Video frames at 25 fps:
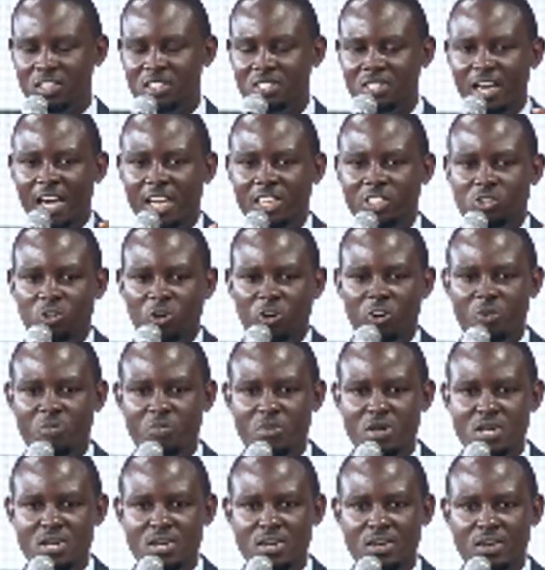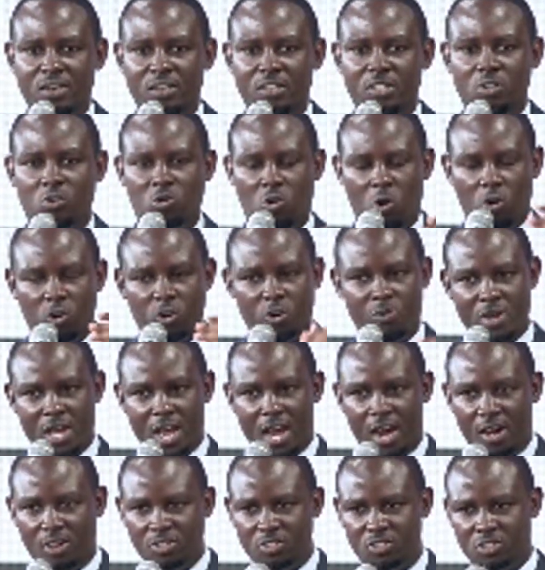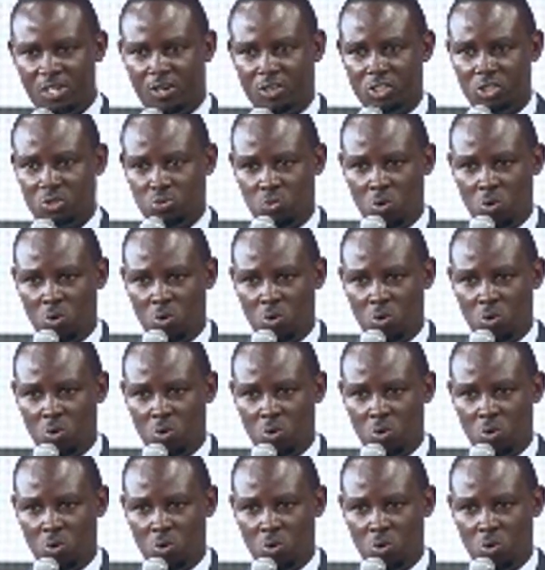This guy told me, he called me out.